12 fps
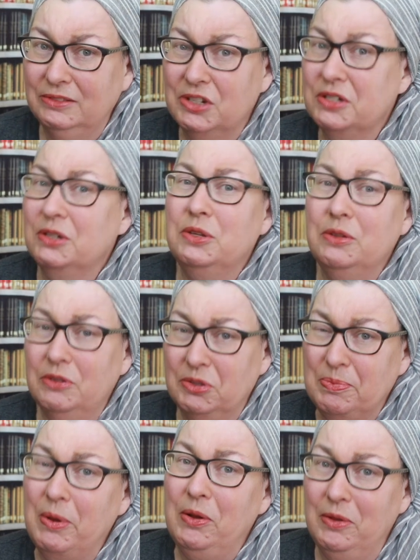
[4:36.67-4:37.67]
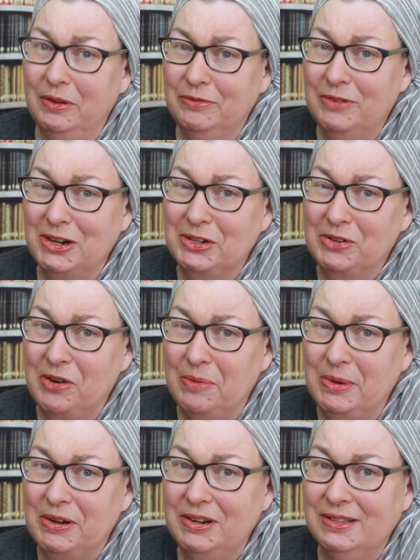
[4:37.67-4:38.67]
just a huge bowl of fresh
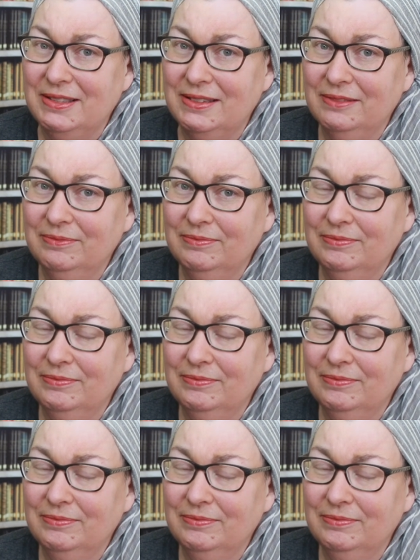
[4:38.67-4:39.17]
strawberries.